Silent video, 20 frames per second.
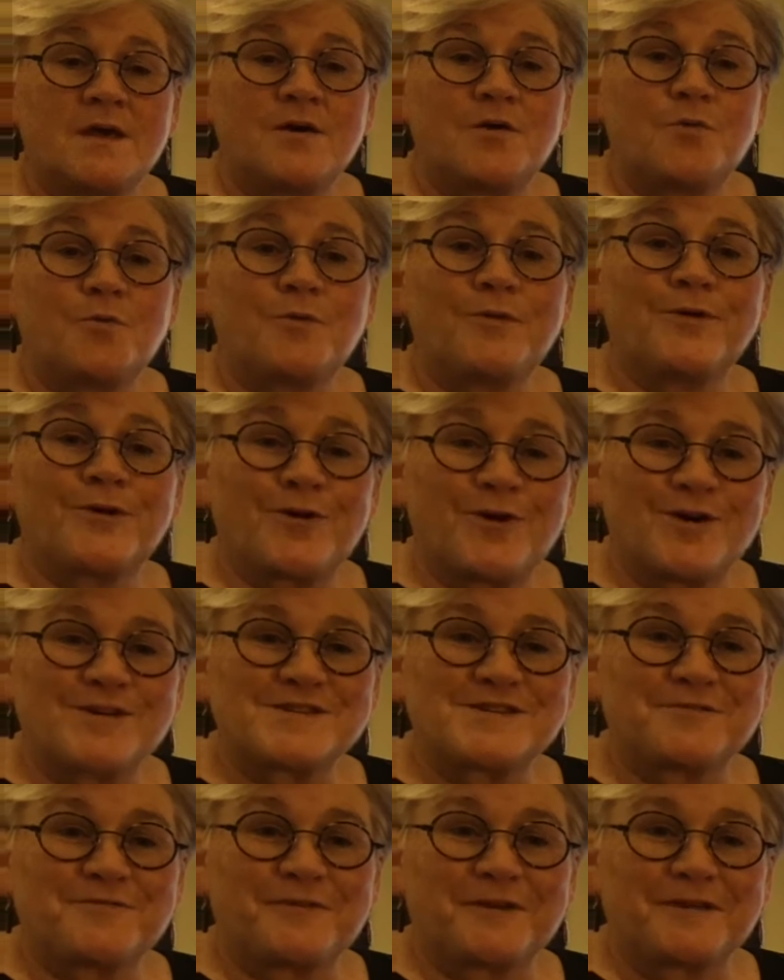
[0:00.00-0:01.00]
with a
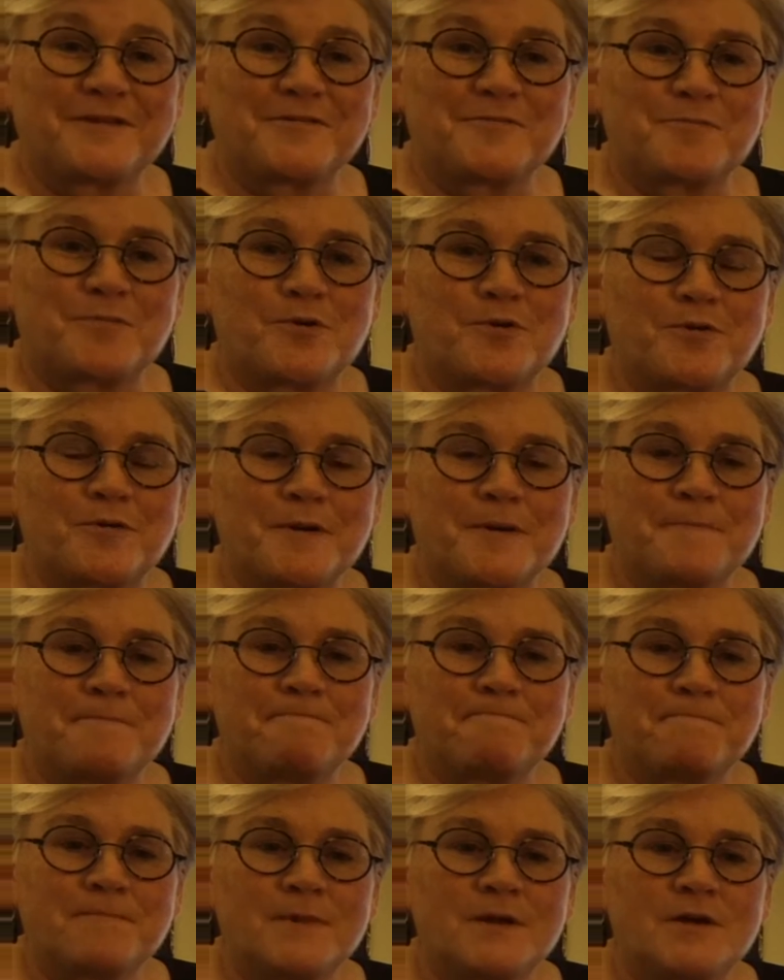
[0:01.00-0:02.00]
cost-effective program.
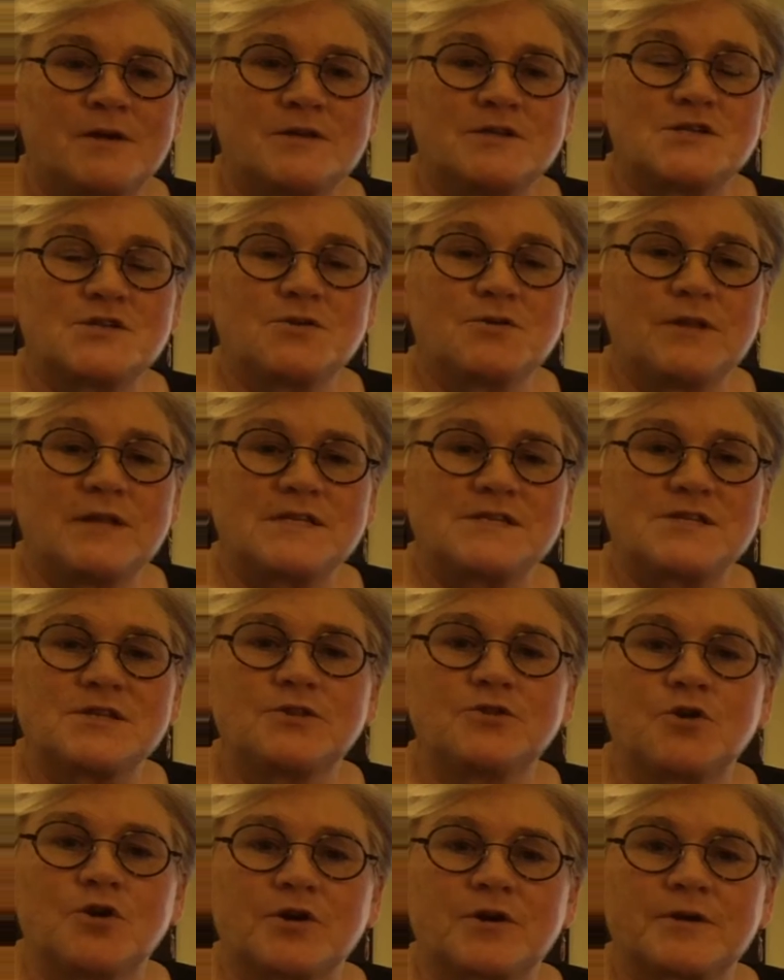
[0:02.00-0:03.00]
So let's
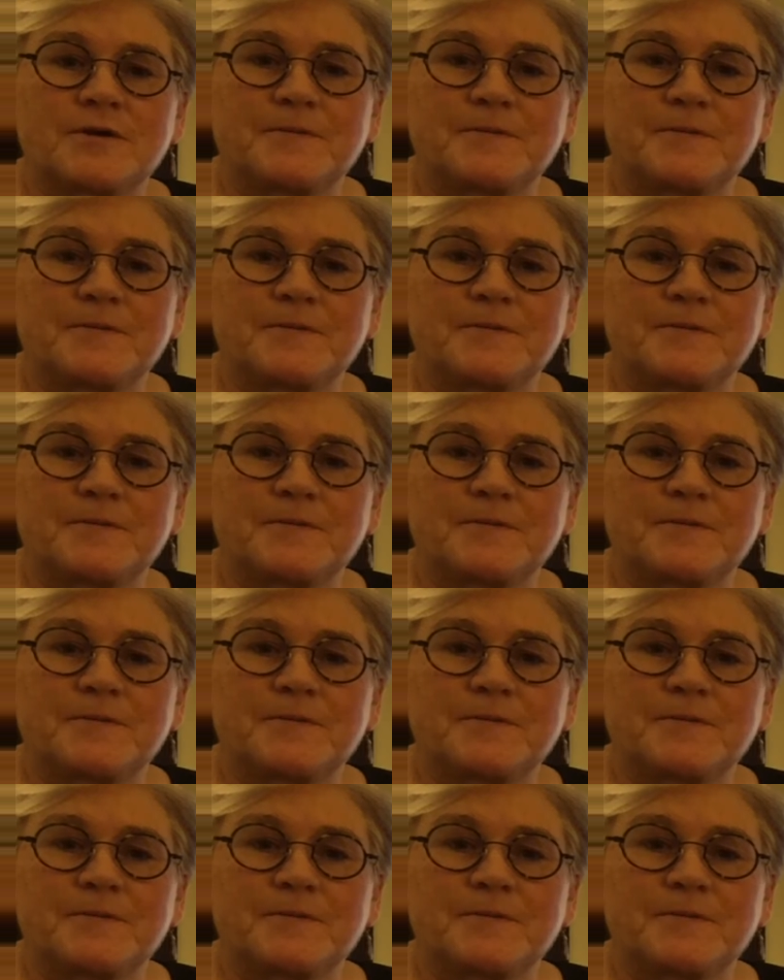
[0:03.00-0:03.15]
look.